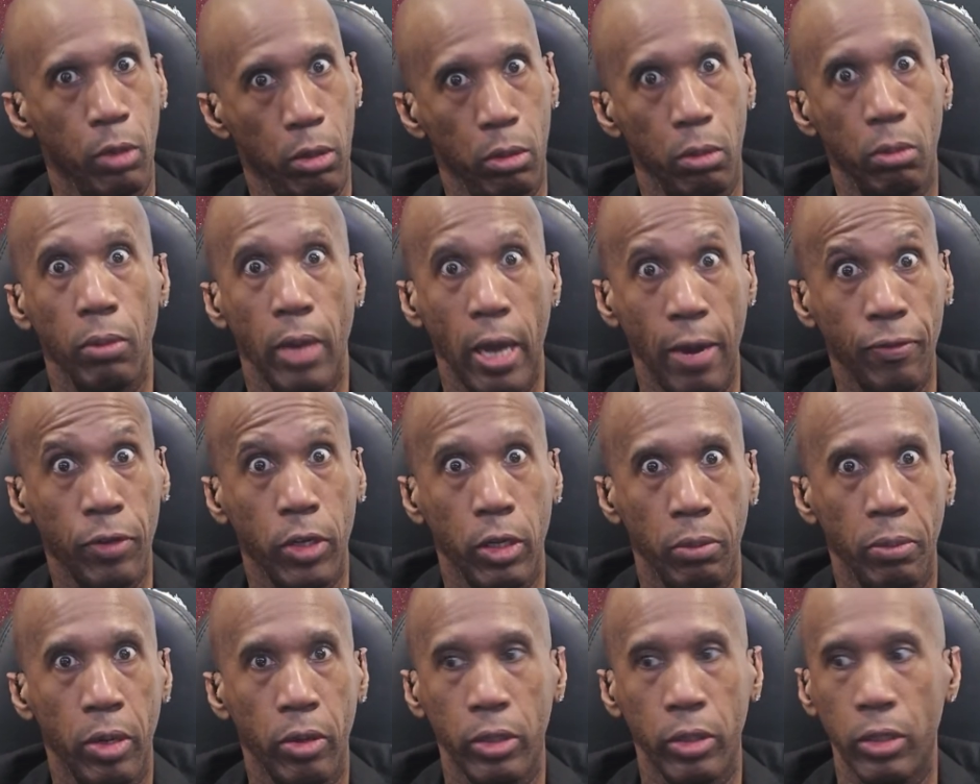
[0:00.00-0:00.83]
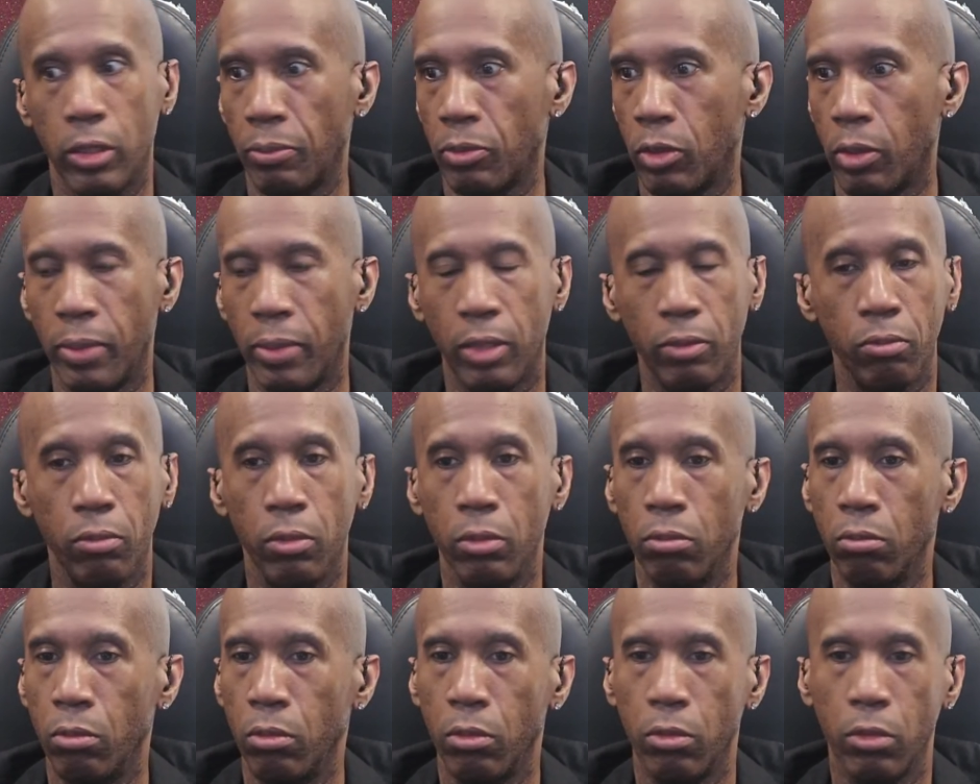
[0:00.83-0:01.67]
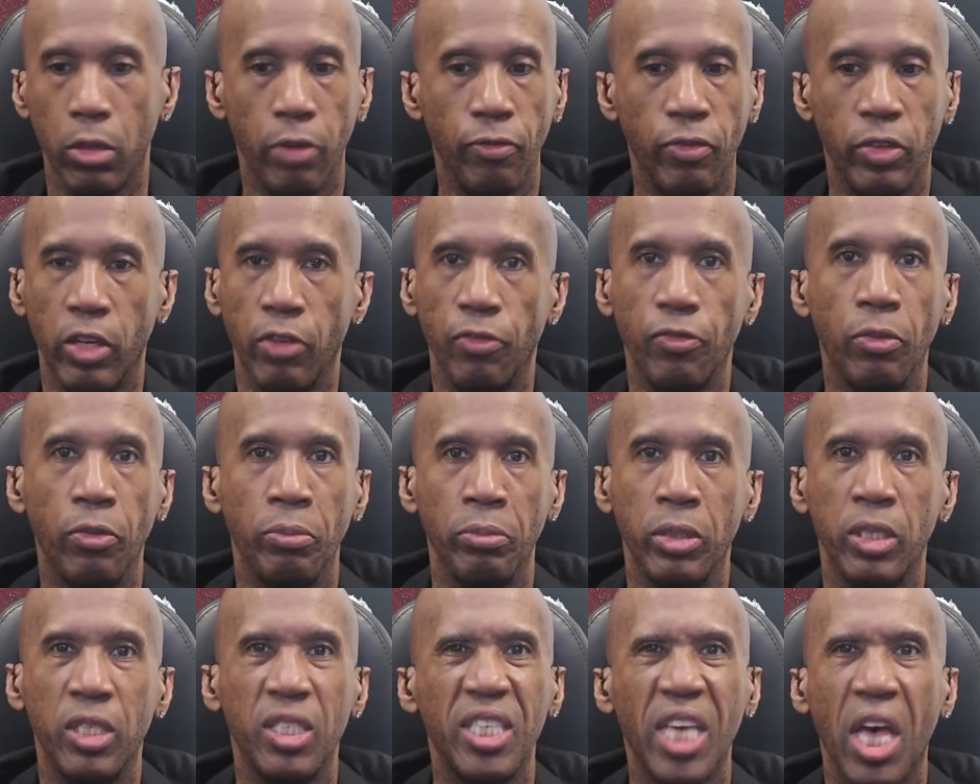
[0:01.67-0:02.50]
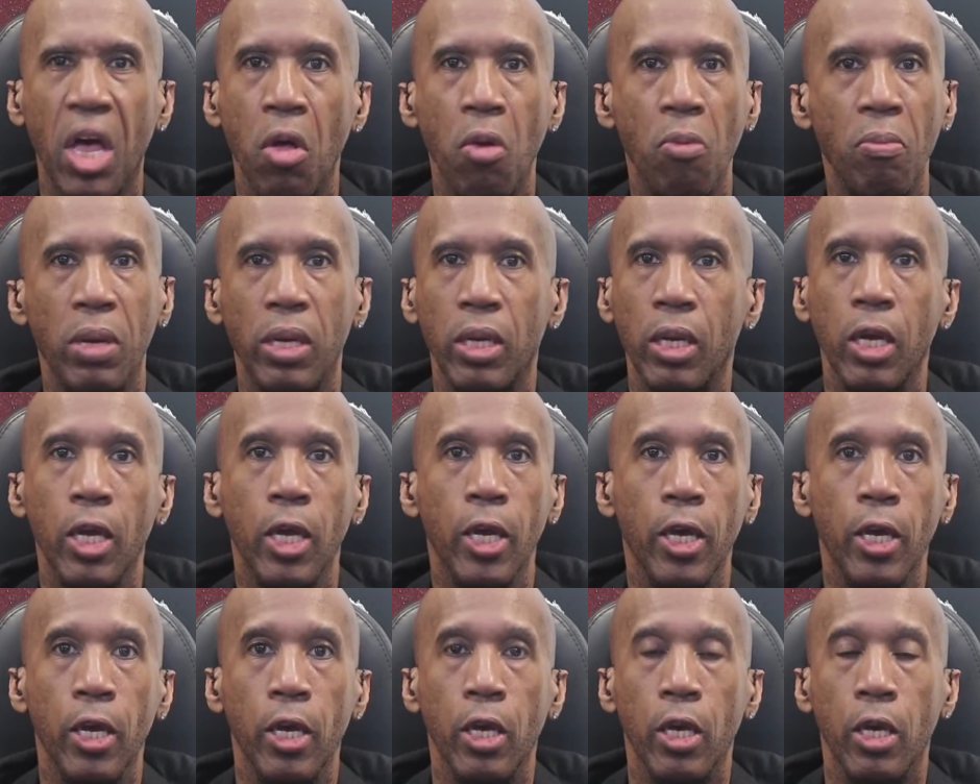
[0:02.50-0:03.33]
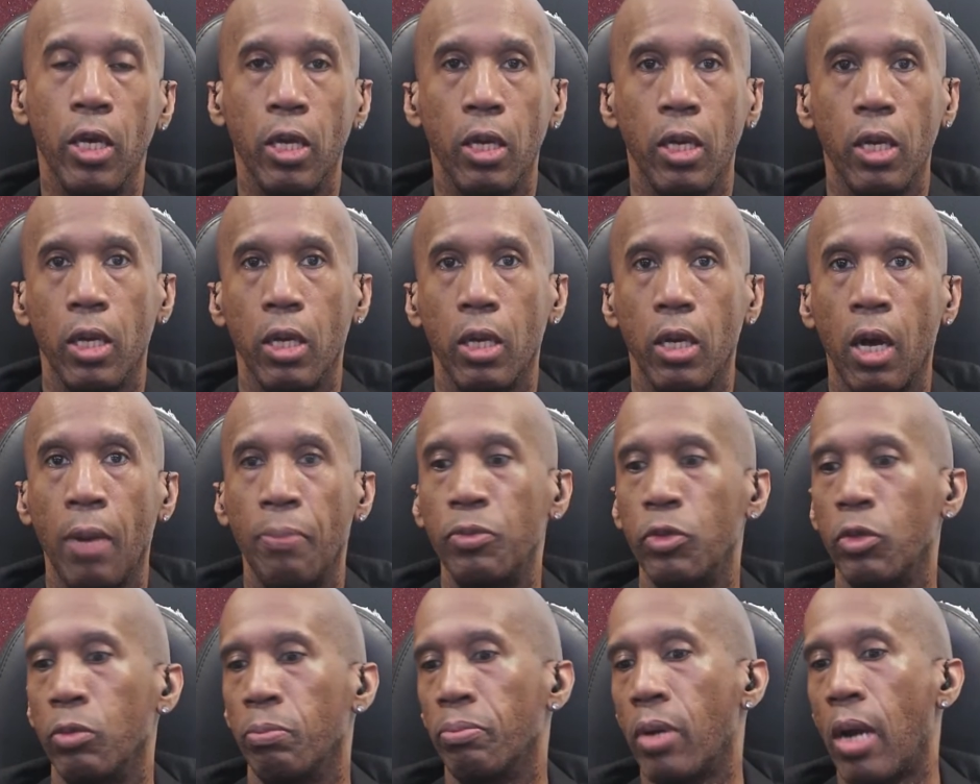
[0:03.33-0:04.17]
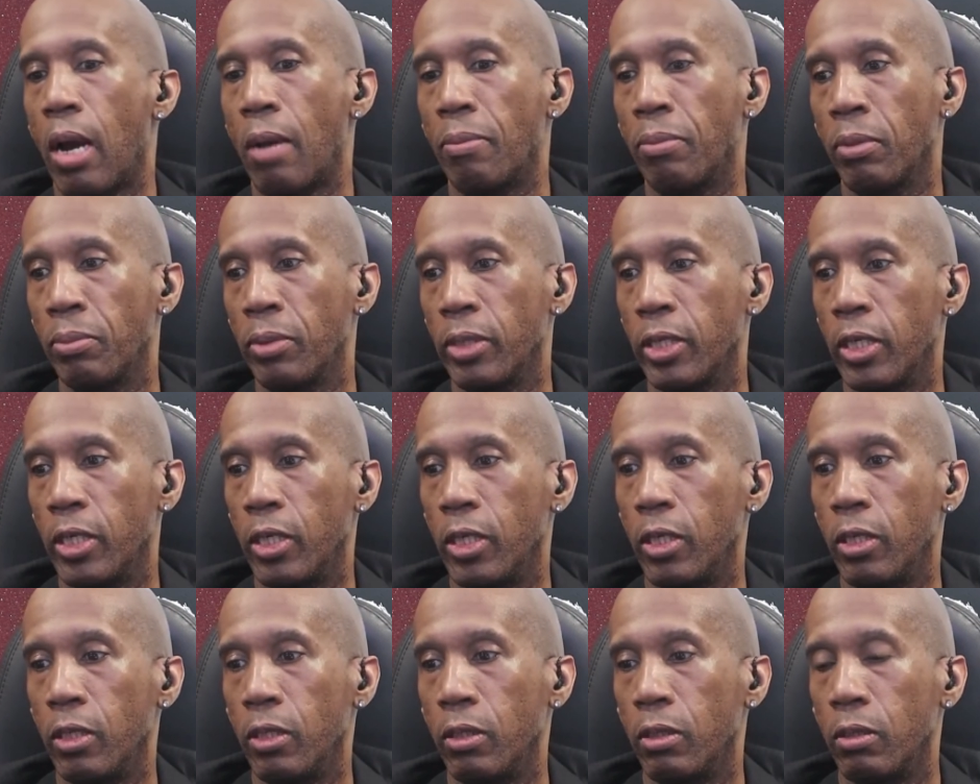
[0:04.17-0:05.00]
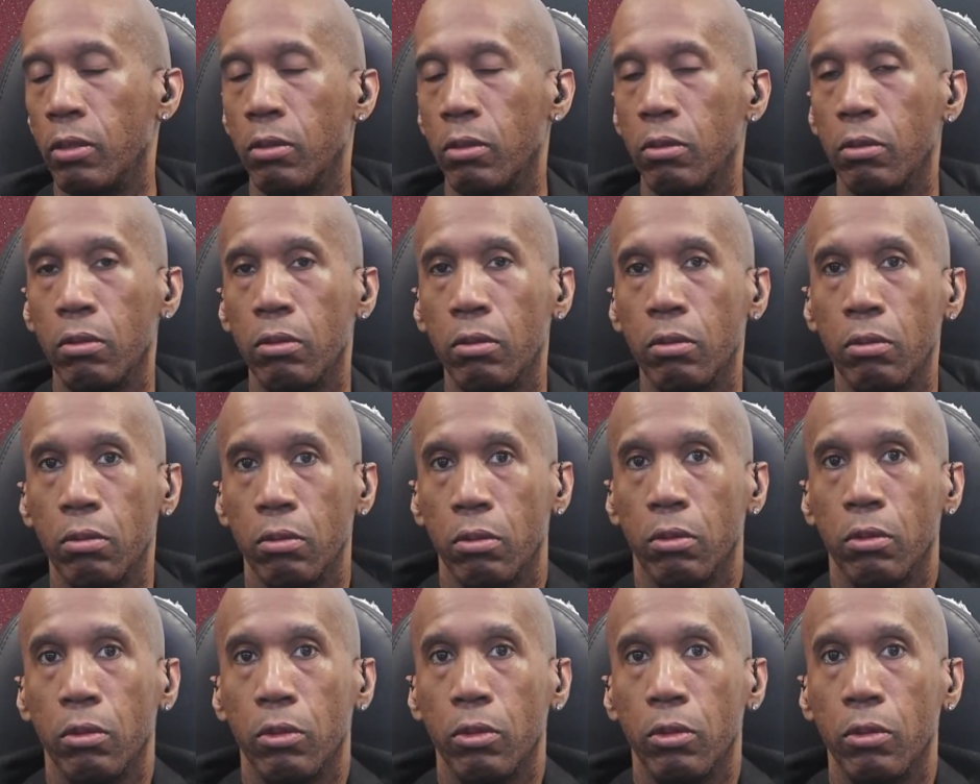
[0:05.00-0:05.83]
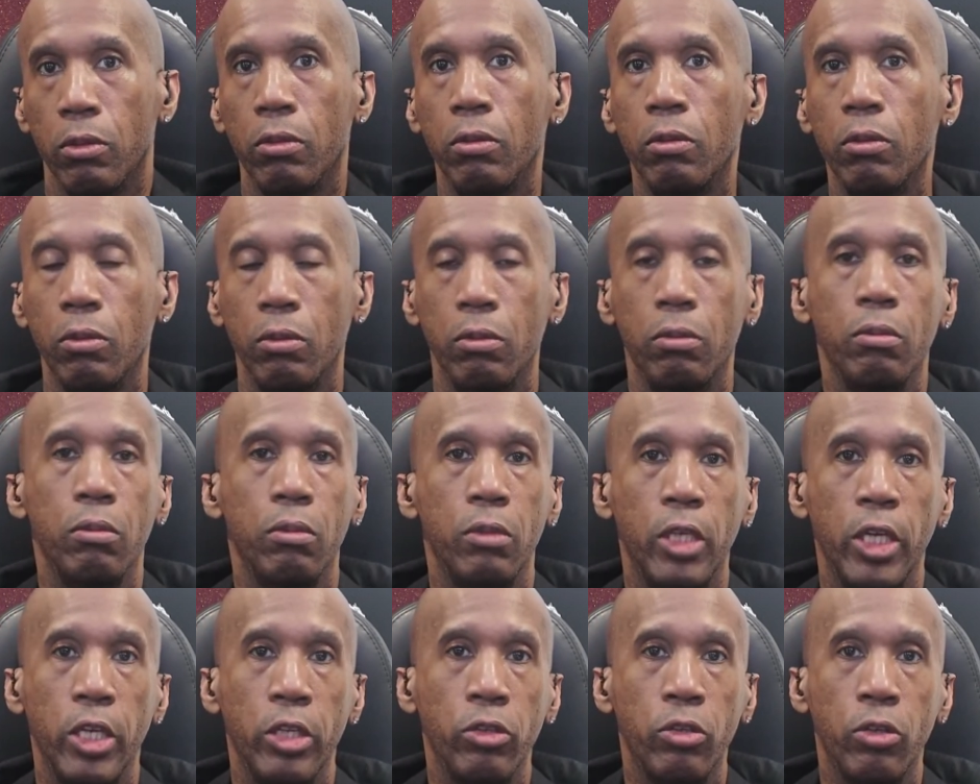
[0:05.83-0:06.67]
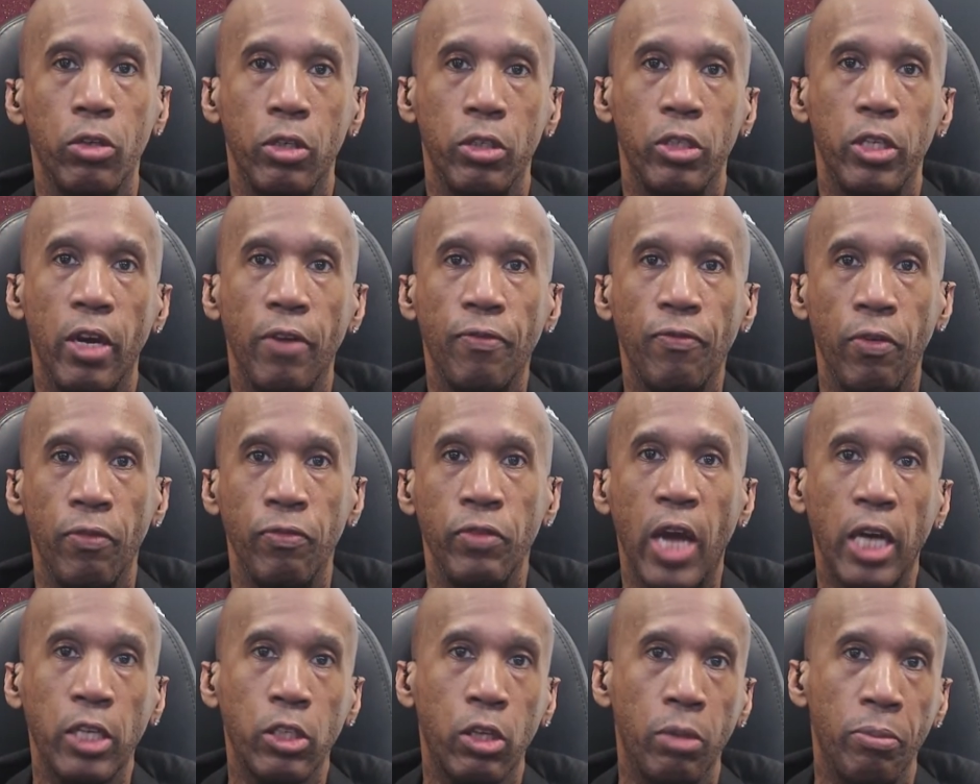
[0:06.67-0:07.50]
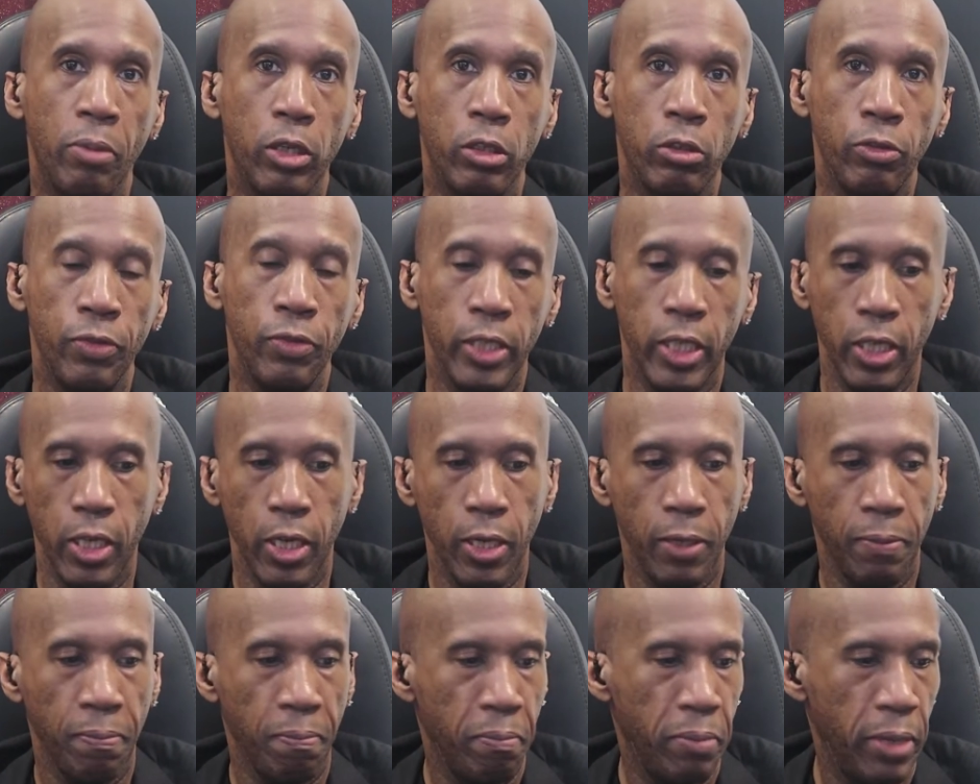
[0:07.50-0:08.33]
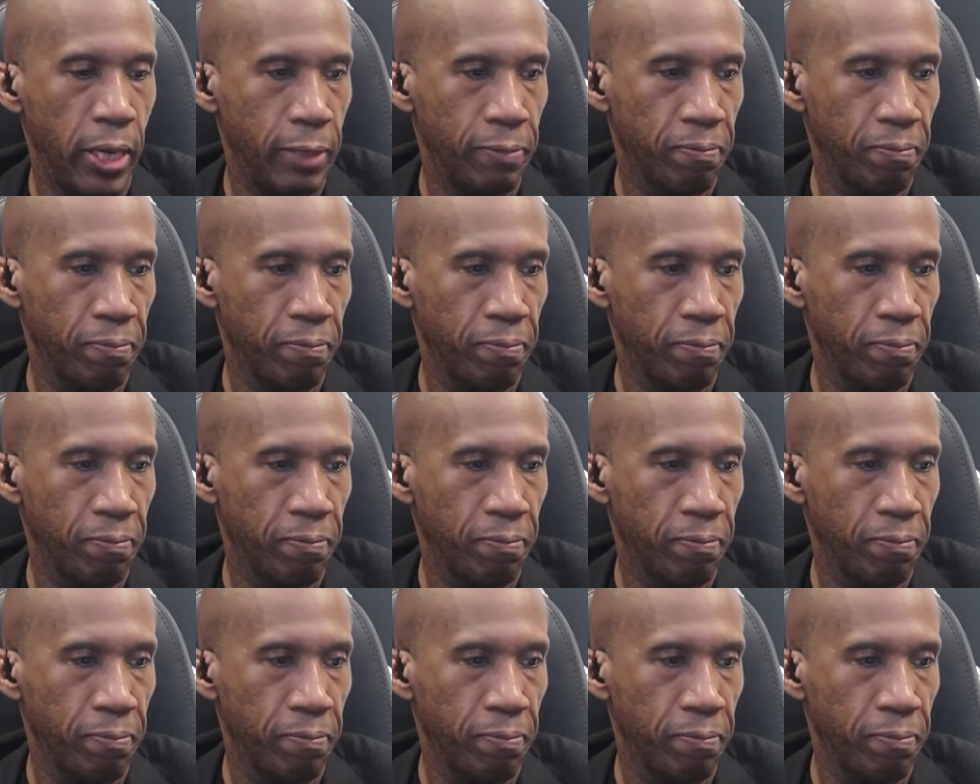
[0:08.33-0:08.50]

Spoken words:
African Americans. I'm talking about everything from Selma up to probably leading to the death of Dr. Martin Luther King. But